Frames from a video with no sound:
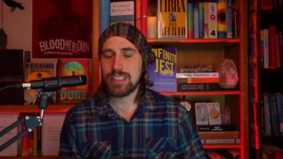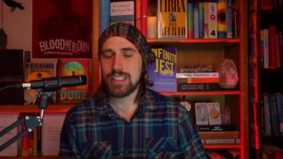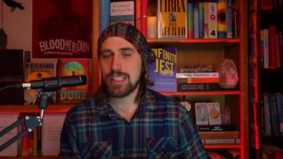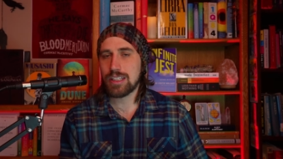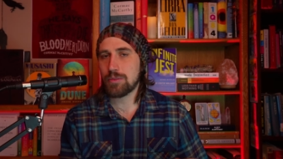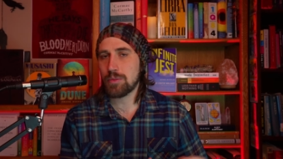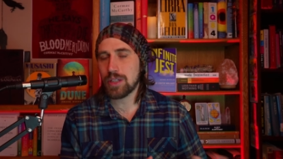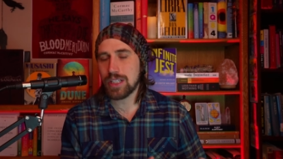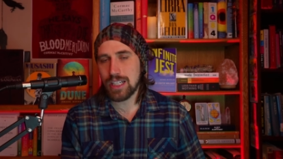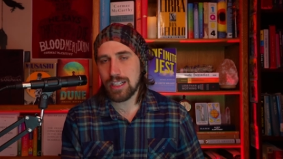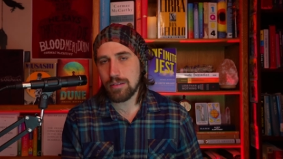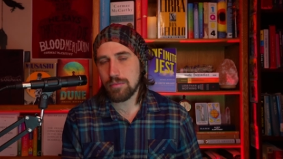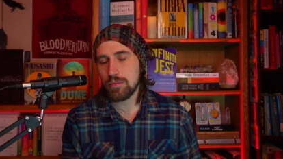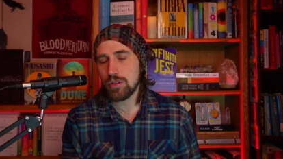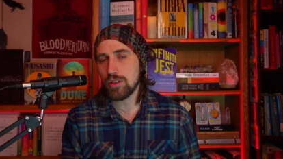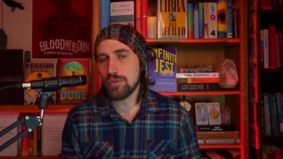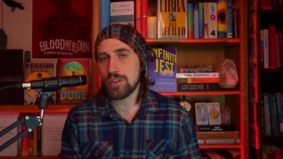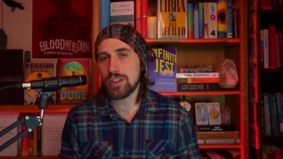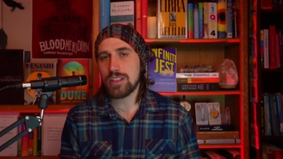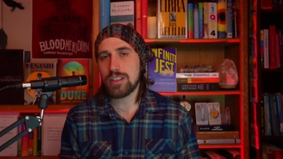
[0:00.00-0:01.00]
And it, we kind of
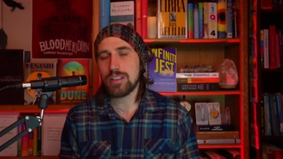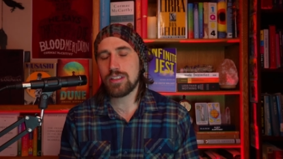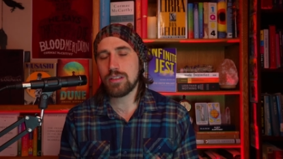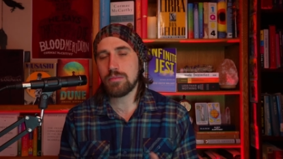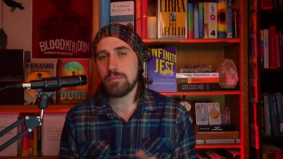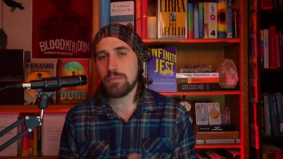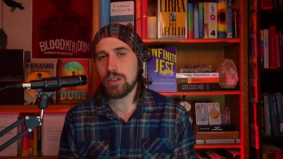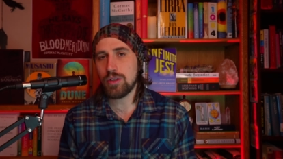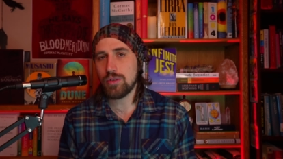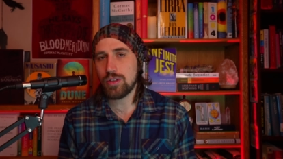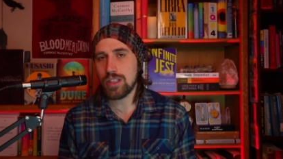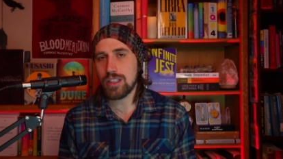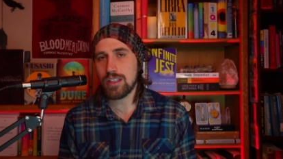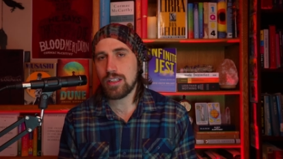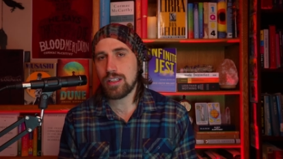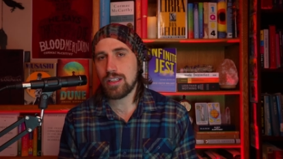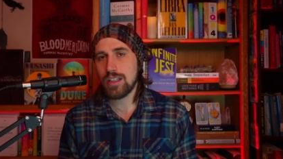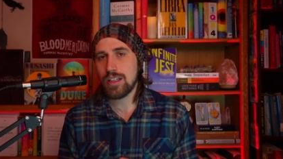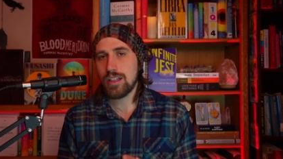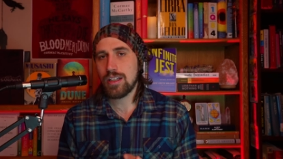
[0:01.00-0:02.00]
move into the
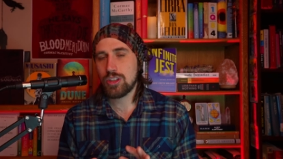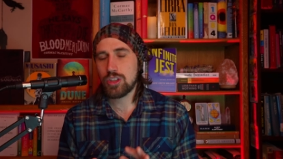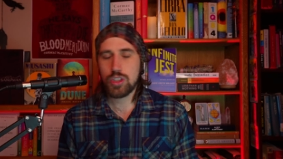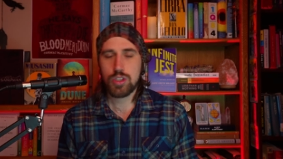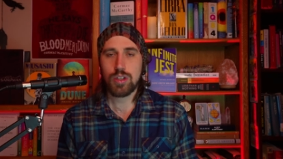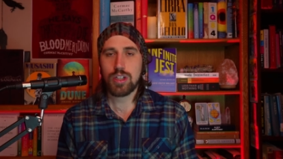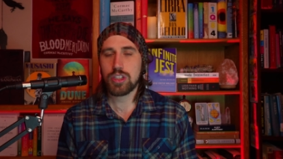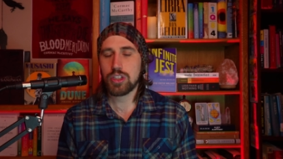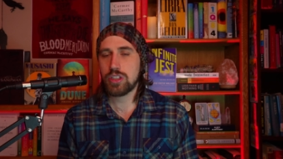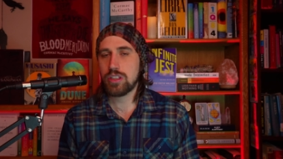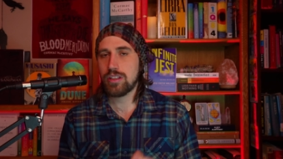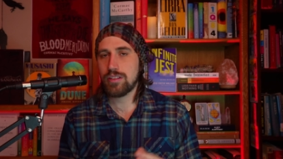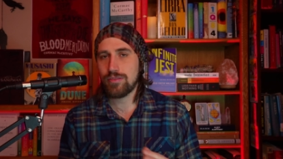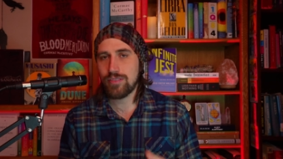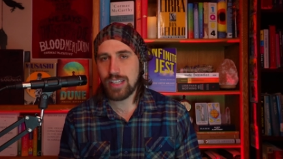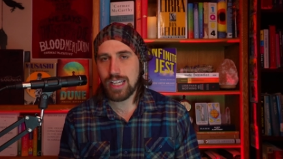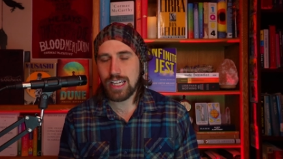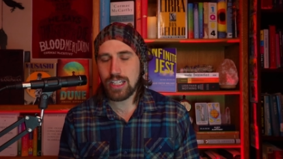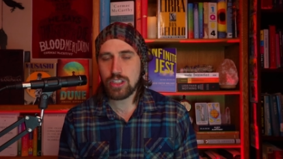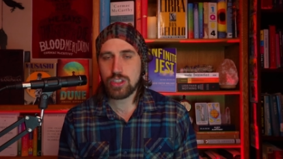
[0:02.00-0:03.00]
muted destruction of
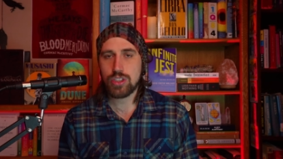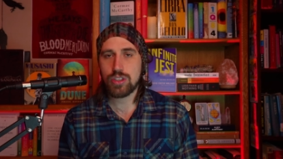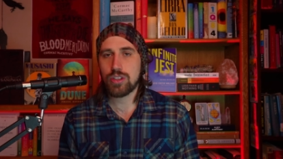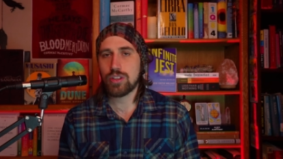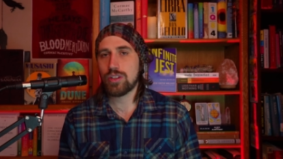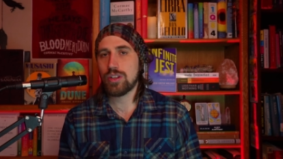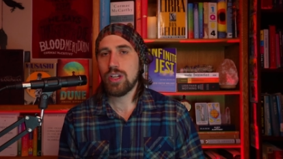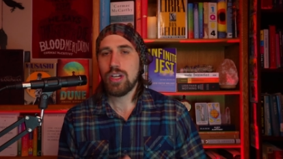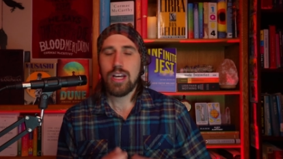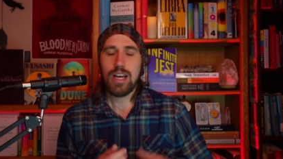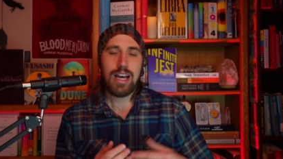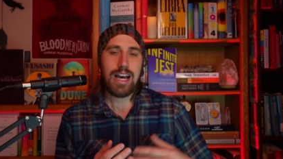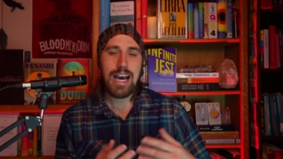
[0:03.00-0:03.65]
nature